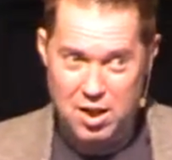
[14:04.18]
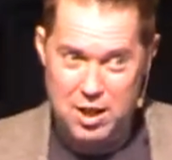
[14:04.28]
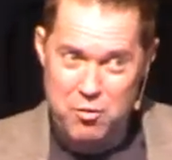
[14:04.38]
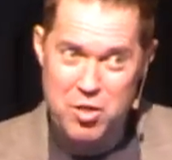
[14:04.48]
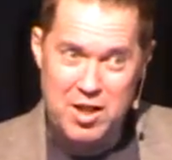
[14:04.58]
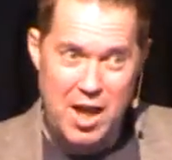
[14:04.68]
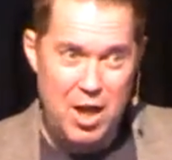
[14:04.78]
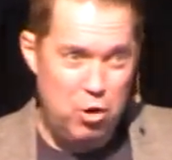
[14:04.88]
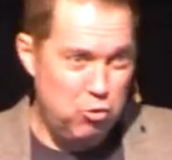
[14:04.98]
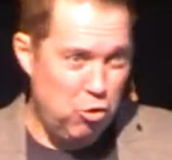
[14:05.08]
even the
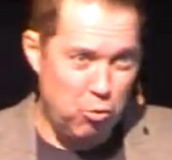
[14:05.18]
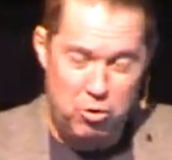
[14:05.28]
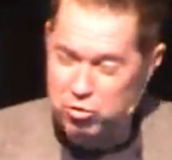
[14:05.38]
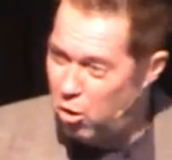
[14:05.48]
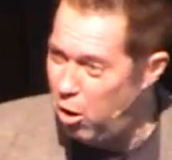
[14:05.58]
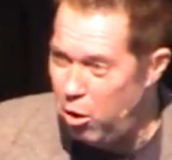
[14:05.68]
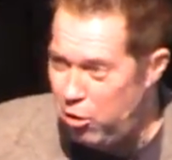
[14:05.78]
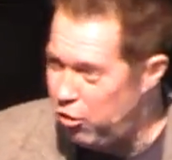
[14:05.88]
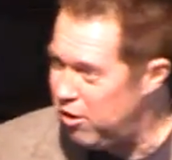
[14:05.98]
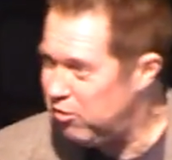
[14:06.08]
guy who told us all
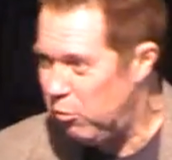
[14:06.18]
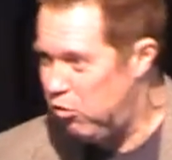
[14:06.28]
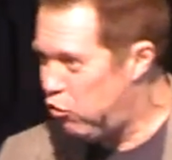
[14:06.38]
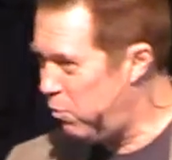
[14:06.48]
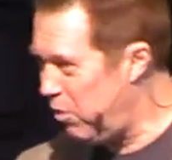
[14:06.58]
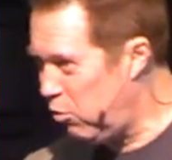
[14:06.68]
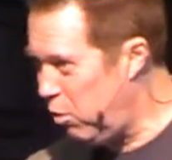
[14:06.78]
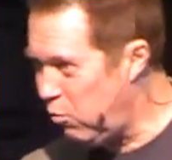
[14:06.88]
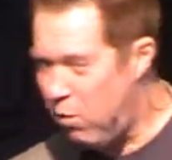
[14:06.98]
the things that we should be doing